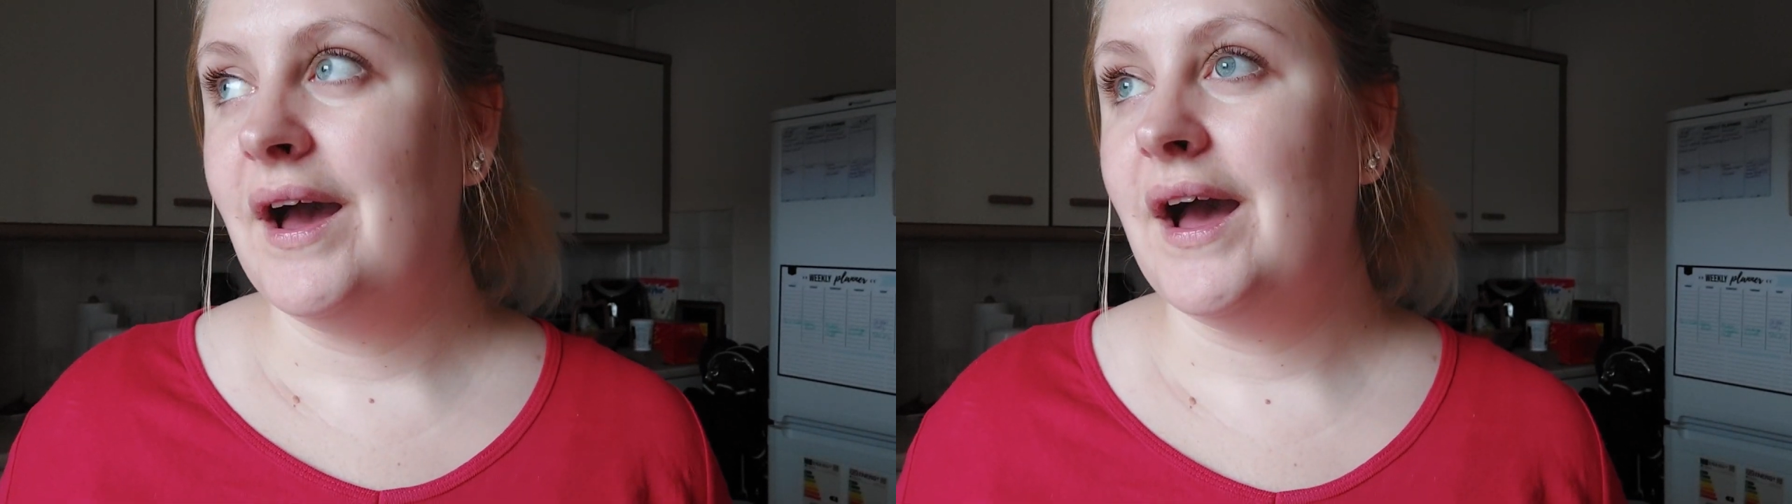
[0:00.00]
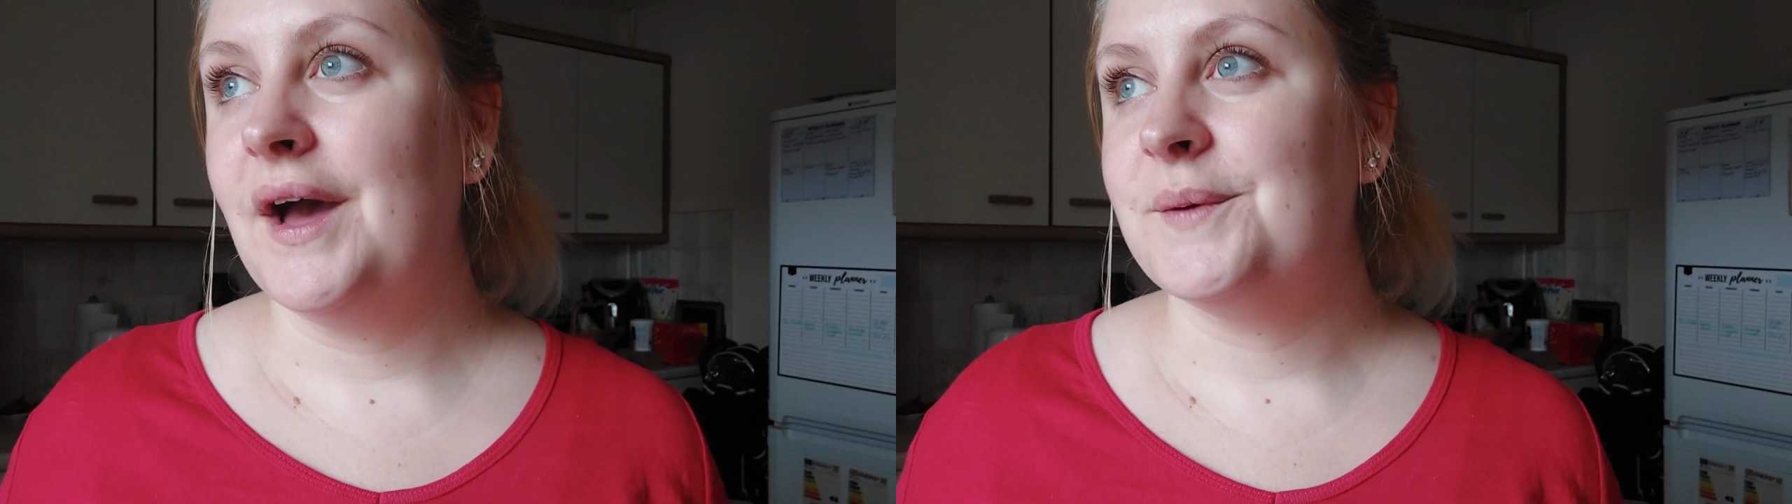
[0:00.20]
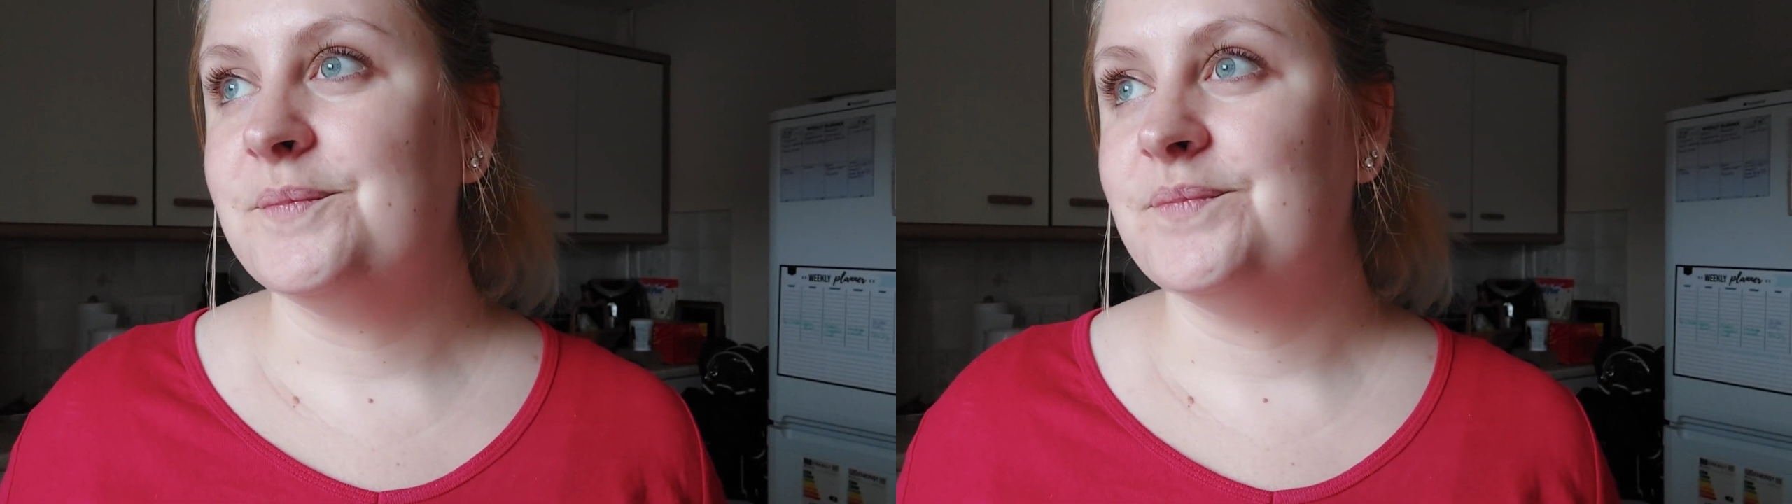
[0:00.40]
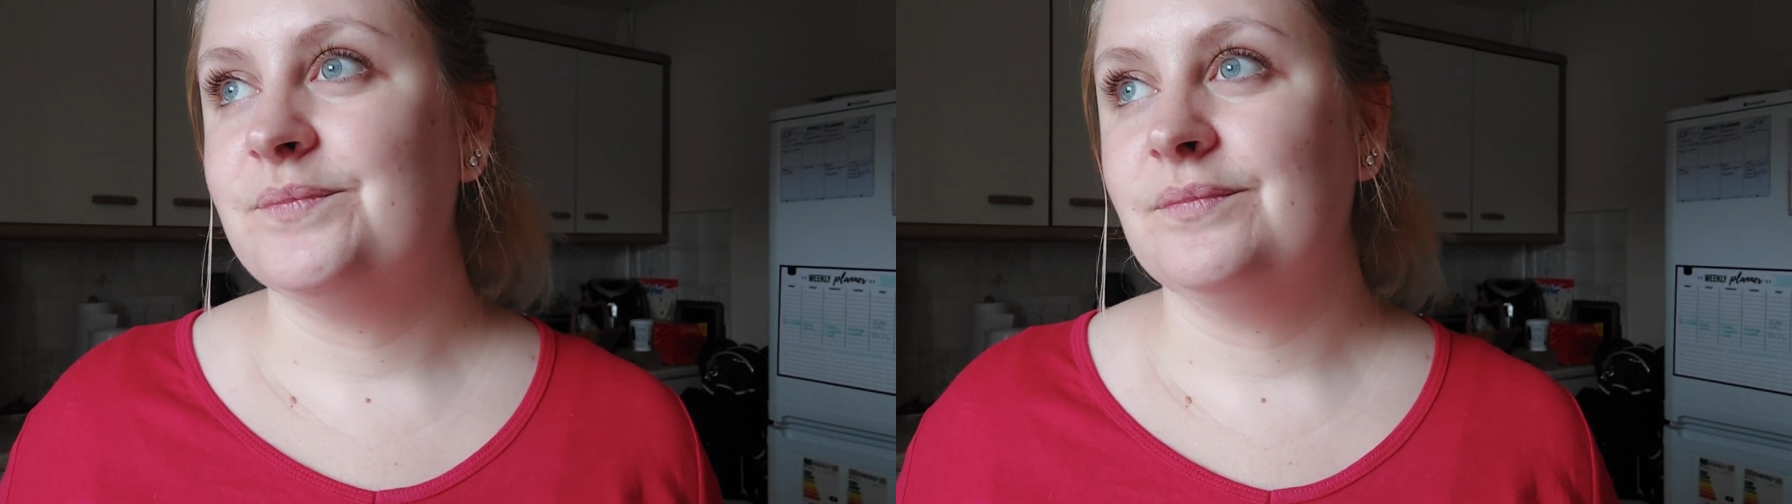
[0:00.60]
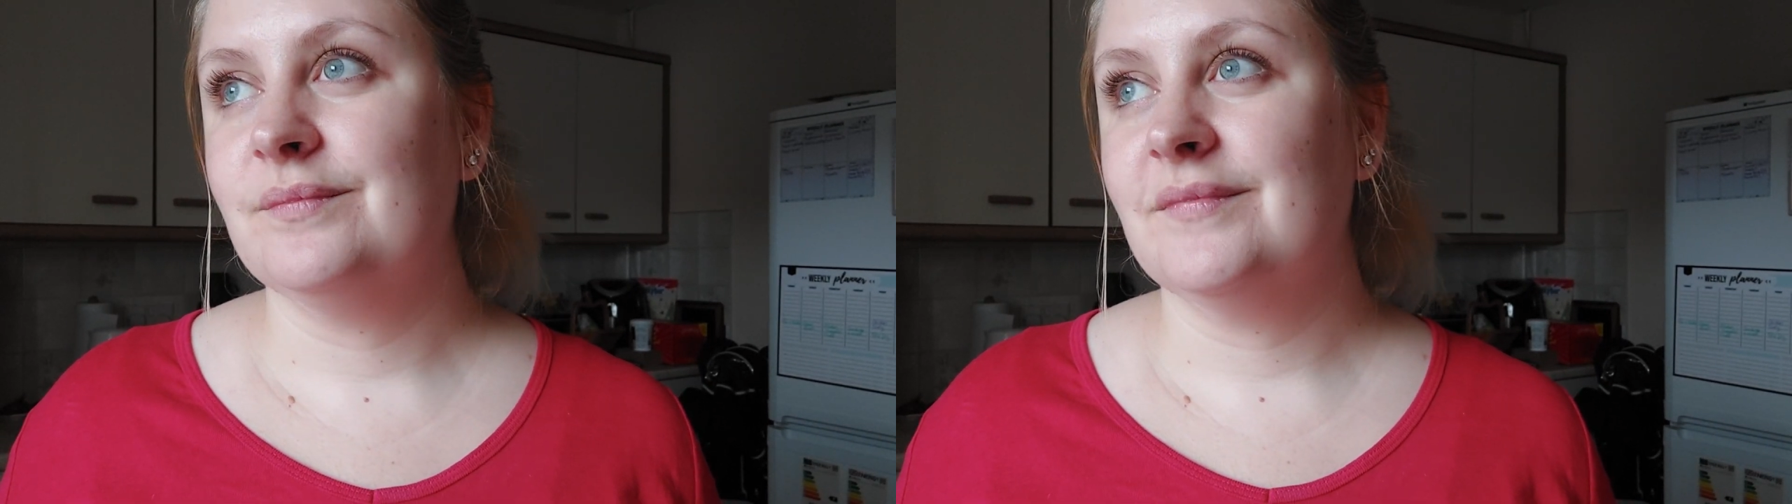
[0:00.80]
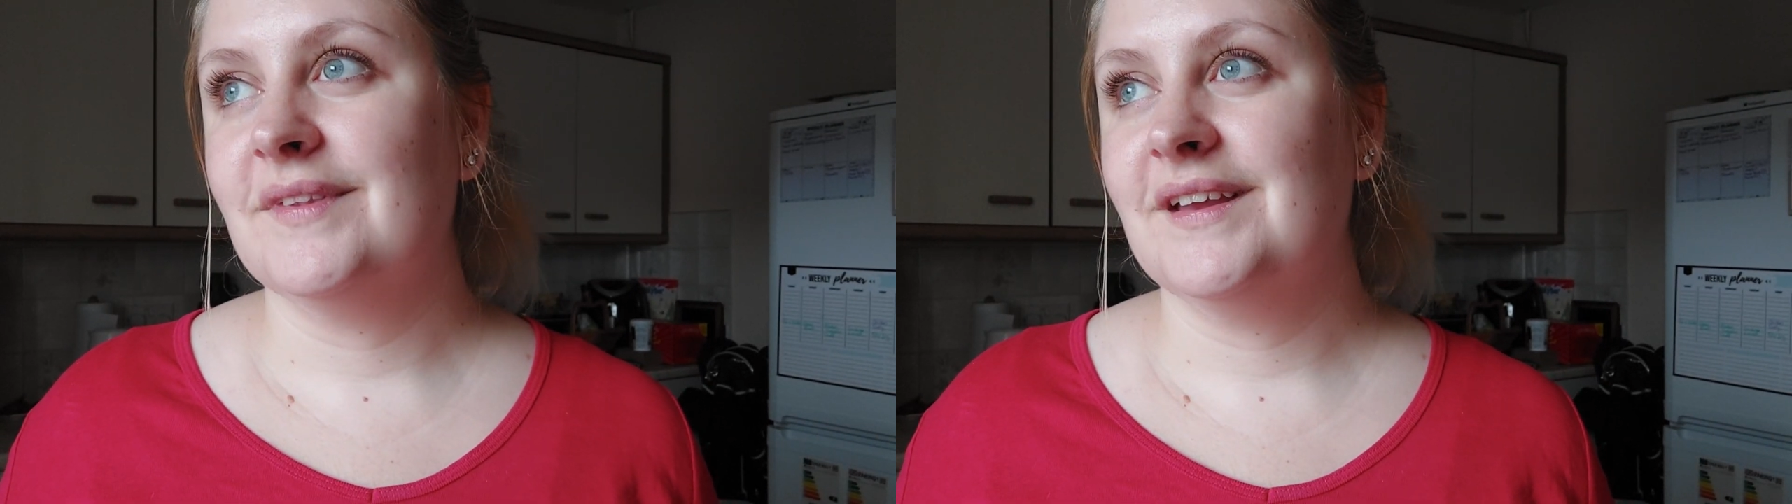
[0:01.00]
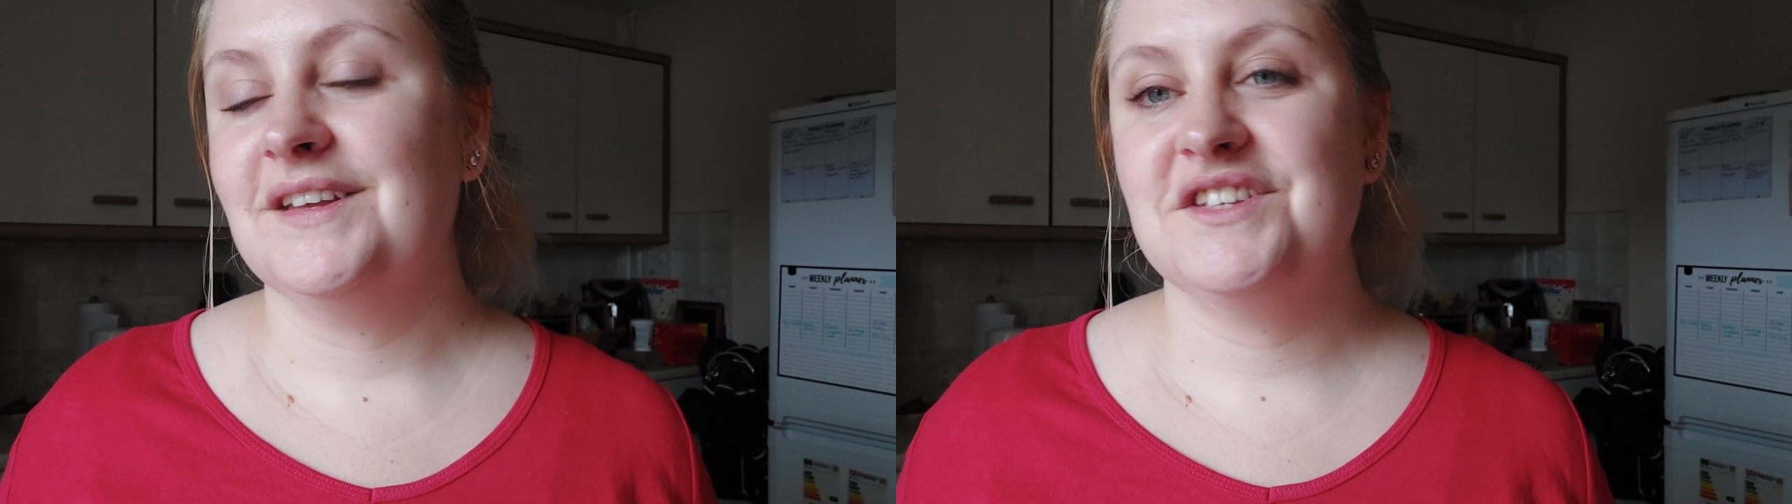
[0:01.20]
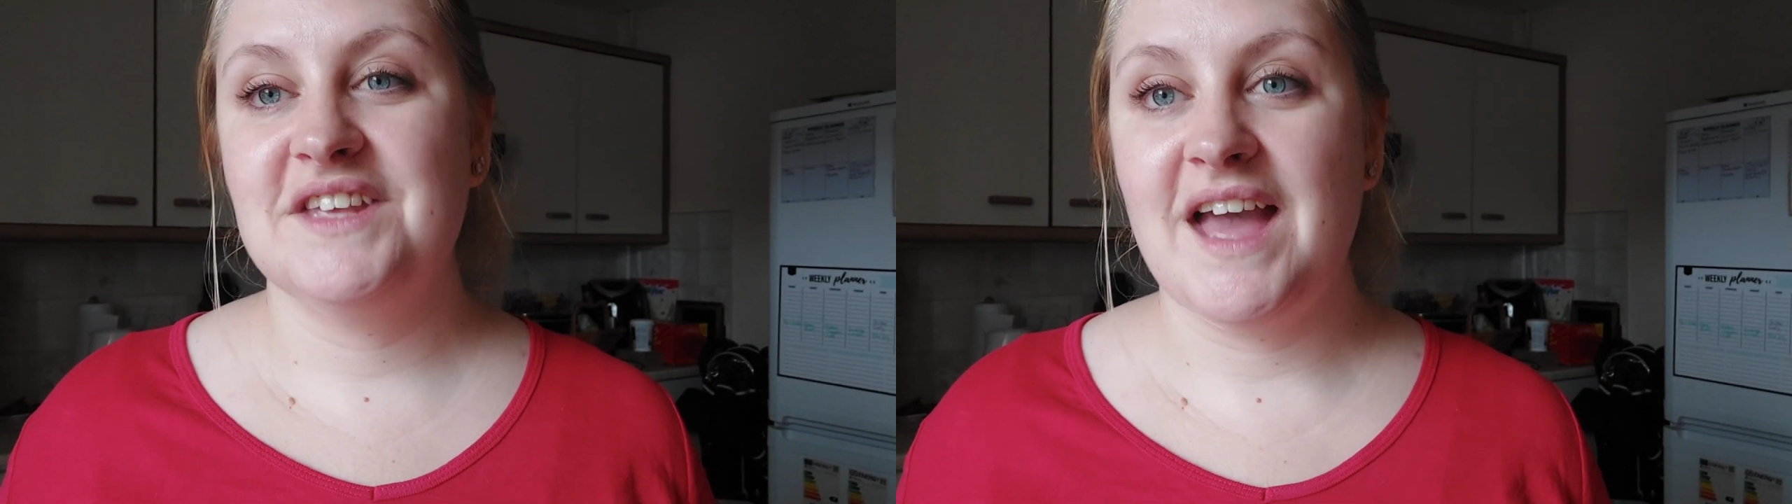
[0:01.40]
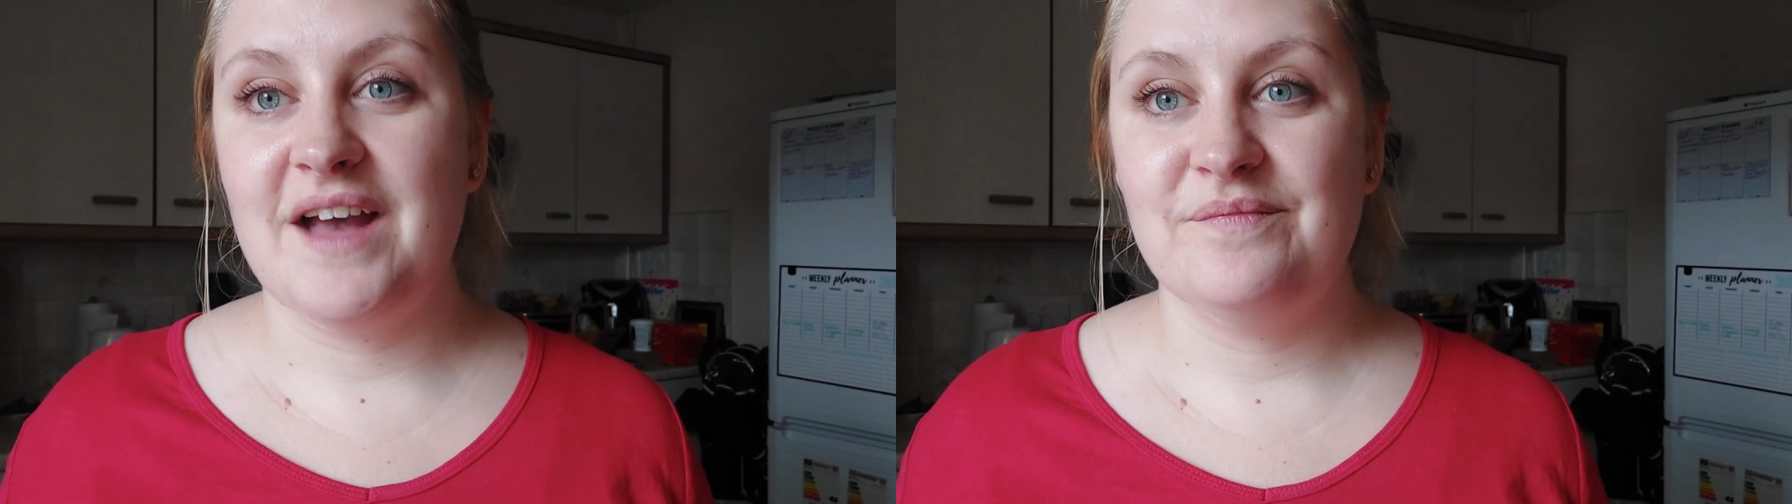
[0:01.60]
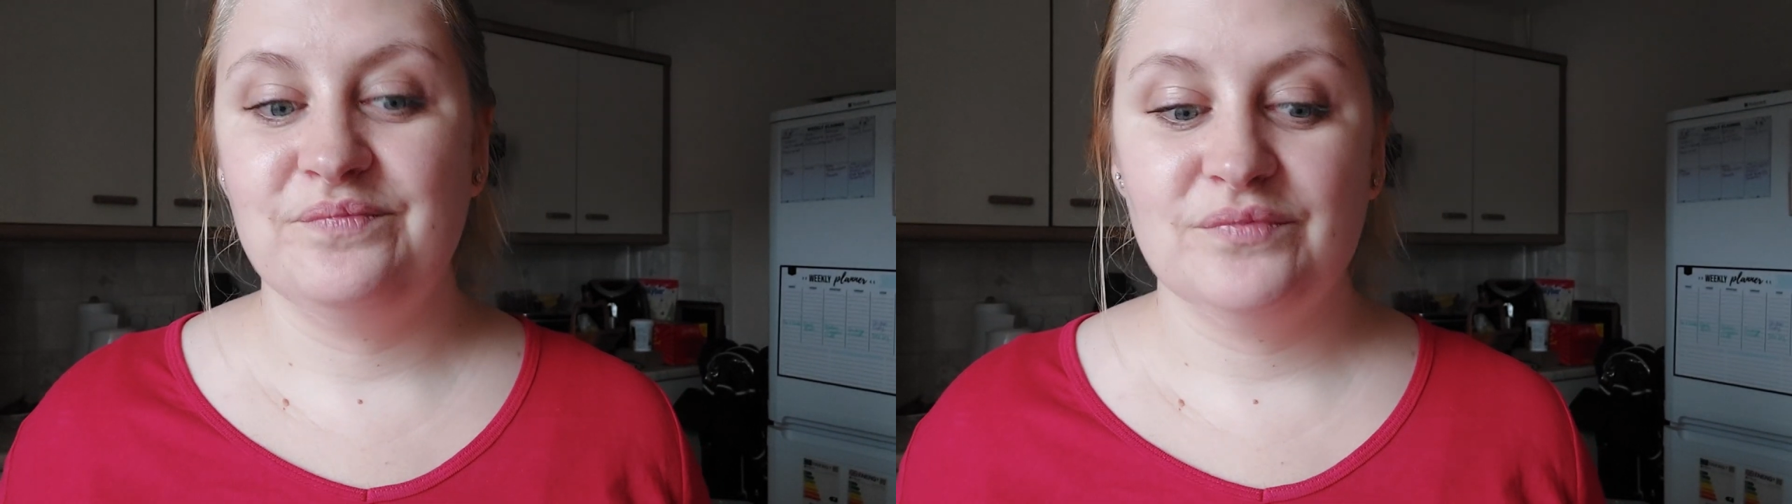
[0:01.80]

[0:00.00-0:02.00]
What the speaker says: So yeah,